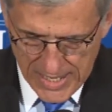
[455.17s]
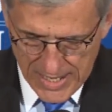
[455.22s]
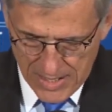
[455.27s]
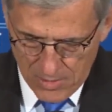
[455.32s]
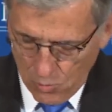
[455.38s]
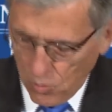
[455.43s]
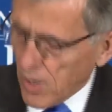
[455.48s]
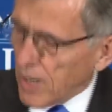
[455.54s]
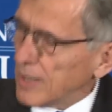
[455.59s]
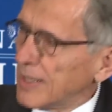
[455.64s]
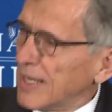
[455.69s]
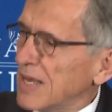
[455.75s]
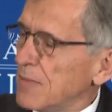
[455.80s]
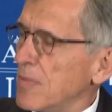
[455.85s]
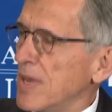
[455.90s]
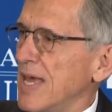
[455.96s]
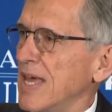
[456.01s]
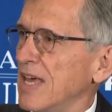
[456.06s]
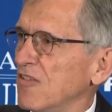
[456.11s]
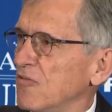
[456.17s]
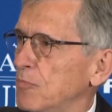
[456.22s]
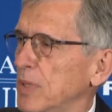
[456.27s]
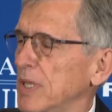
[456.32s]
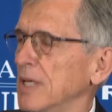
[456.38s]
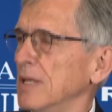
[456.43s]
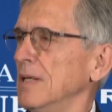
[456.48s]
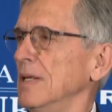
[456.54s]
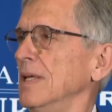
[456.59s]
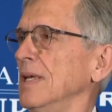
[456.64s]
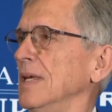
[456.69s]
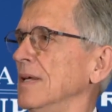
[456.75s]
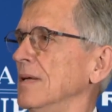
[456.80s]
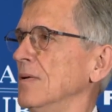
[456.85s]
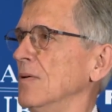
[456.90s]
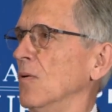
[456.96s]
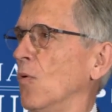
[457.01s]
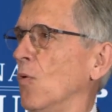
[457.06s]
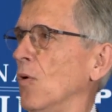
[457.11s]
And while I may have been
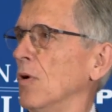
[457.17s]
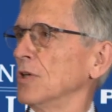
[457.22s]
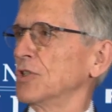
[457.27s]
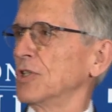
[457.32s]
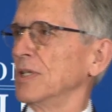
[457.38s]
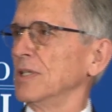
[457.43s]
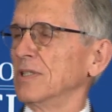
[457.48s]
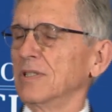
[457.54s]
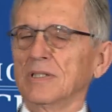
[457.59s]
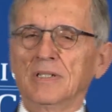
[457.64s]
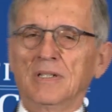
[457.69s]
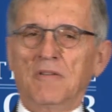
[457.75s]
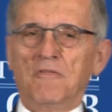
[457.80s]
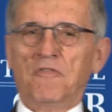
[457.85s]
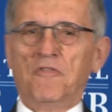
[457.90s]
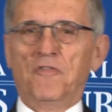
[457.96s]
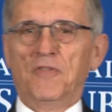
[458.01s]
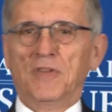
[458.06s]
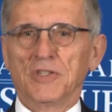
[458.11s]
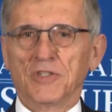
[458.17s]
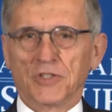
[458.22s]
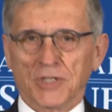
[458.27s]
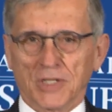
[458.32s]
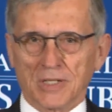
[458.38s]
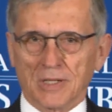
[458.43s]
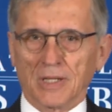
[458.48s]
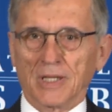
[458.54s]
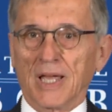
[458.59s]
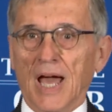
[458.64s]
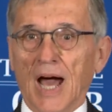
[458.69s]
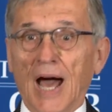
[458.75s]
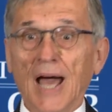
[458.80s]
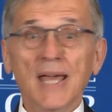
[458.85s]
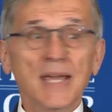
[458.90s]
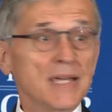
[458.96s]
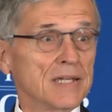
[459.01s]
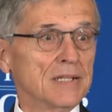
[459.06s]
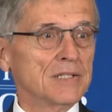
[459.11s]
in Washington physically,
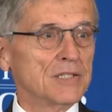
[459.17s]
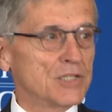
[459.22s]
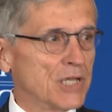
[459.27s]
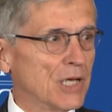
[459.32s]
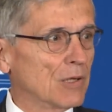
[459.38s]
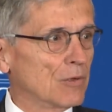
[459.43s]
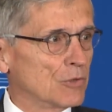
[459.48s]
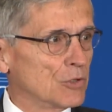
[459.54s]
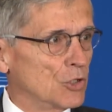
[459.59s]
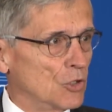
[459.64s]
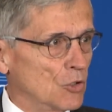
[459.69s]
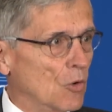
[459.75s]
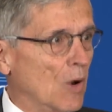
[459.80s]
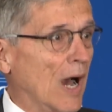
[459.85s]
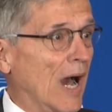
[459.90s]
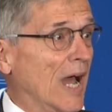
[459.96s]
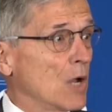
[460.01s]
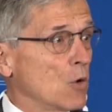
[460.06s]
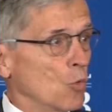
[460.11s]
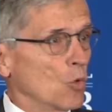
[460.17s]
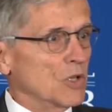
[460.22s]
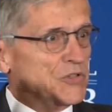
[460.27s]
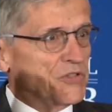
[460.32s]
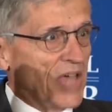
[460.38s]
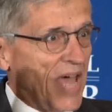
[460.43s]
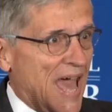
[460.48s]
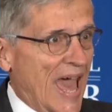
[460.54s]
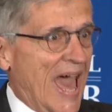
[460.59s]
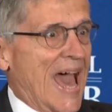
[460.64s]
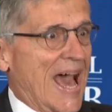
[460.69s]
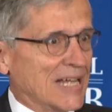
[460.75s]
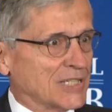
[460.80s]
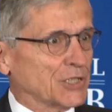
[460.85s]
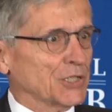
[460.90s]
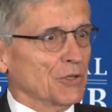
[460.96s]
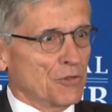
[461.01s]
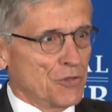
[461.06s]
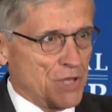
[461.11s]
I can tell you I was
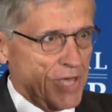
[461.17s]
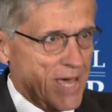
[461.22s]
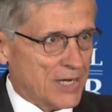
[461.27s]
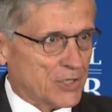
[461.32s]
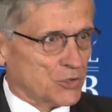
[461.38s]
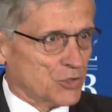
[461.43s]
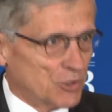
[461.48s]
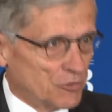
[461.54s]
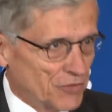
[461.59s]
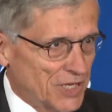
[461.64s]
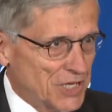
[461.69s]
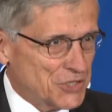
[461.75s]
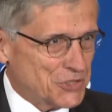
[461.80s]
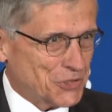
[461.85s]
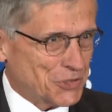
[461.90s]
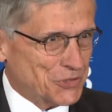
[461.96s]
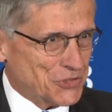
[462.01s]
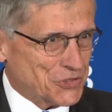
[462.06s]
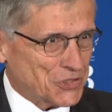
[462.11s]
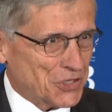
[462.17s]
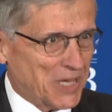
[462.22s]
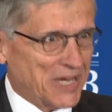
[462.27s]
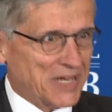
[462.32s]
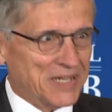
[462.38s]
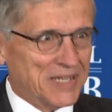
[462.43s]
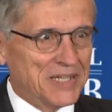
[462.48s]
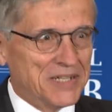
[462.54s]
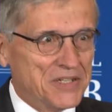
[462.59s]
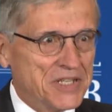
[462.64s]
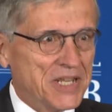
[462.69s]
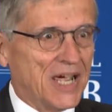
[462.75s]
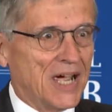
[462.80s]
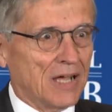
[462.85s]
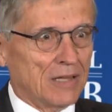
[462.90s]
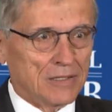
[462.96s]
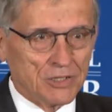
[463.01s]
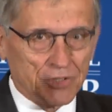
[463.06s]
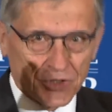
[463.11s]
at the excavation site in
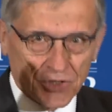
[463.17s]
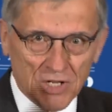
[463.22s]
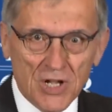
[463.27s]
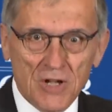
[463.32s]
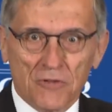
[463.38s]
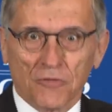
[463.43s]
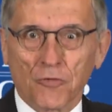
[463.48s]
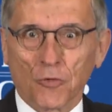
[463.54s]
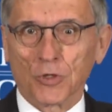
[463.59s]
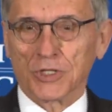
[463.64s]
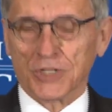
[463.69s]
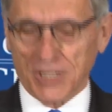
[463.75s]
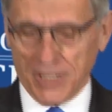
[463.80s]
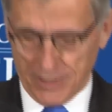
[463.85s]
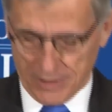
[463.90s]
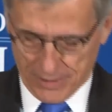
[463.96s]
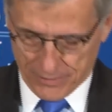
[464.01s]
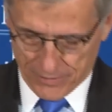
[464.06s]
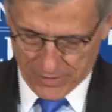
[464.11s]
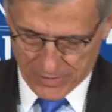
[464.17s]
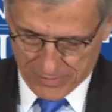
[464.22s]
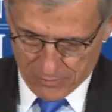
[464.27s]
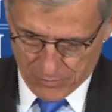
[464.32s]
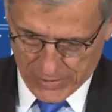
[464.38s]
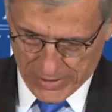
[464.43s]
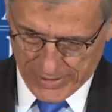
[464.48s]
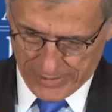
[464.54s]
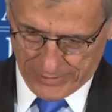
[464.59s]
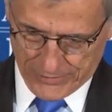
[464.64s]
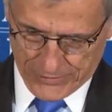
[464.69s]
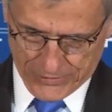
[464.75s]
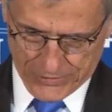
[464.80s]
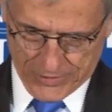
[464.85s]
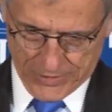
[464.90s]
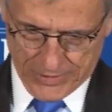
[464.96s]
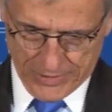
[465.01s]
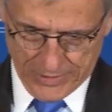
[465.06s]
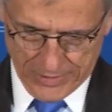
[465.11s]
Dallas, 1,400
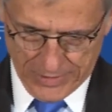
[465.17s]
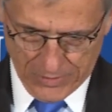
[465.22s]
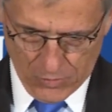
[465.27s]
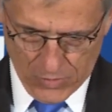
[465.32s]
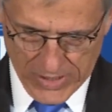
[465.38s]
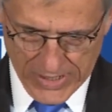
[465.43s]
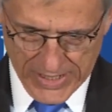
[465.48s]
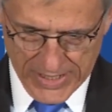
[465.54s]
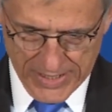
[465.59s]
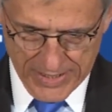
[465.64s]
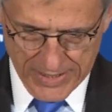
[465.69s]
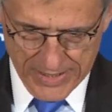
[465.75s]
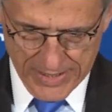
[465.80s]
miles away.